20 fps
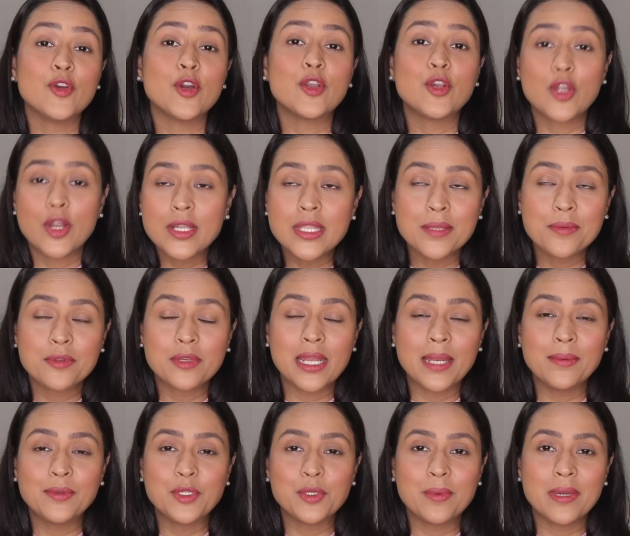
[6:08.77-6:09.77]
you are not
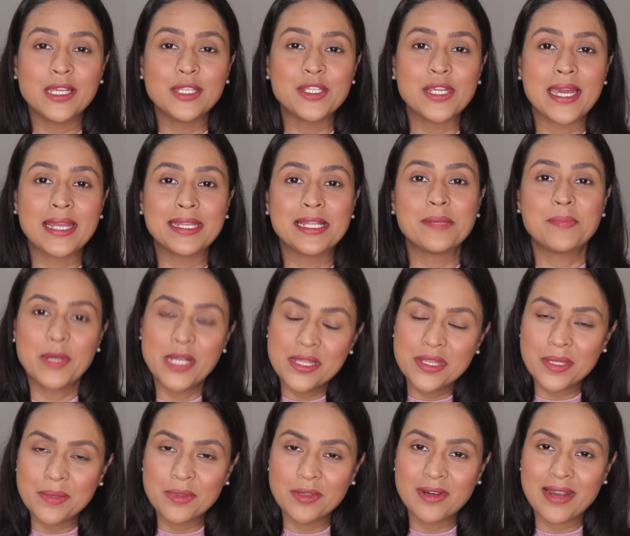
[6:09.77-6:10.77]
subscribed to my channel,
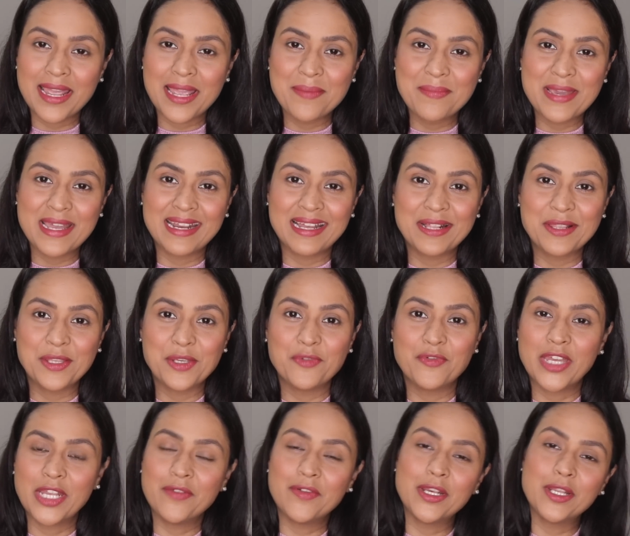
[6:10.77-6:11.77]
please subscribe, and I'll see
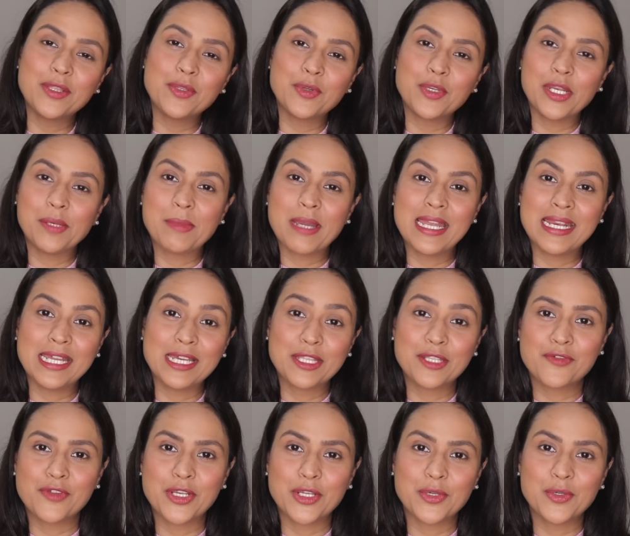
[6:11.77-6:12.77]
you very, very soon in my
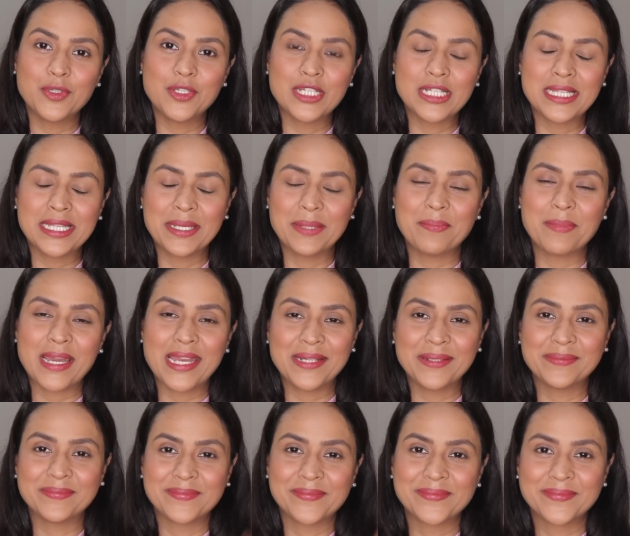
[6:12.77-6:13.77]
next video. Till then,
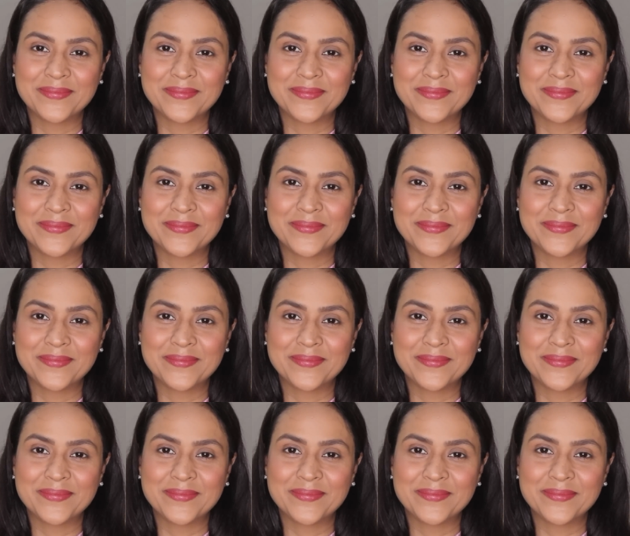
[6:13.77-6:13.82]
bye.